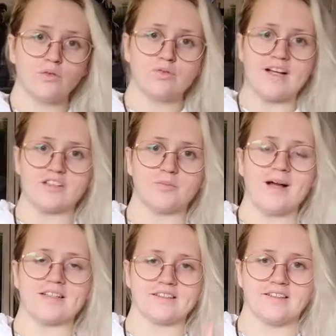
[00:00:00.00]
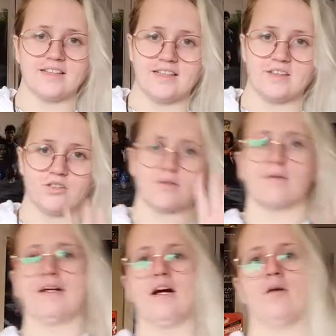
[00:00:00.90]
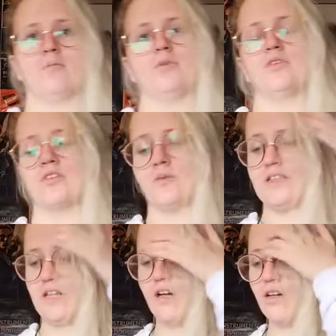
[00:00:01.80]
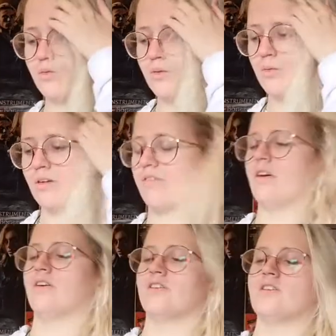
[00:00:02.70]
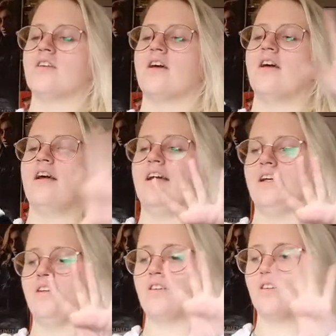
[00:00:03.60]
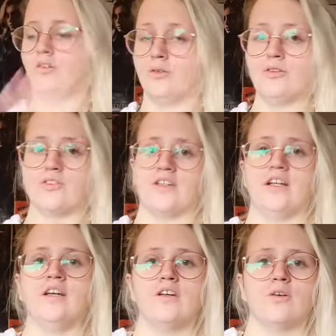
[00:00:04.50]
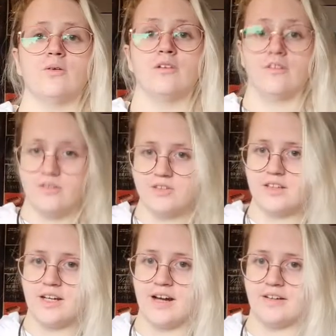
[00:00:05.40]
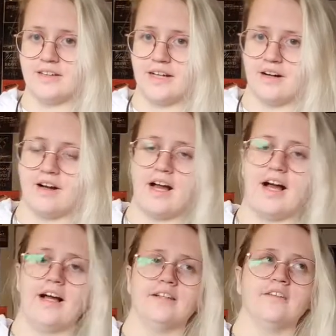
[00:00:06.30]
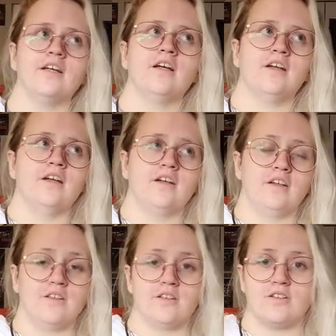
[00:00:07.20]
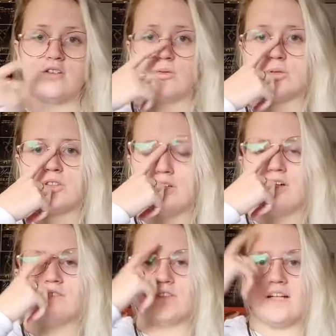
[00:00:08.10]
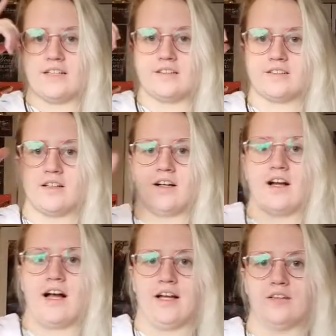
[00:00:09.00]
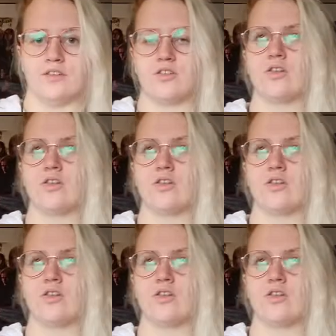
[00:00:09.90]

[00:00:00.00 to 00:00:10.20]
flashbacks to the kids growing up. So we start off with one of those, is Lucy, who is Lucy Herondale, and daughter of Tessa and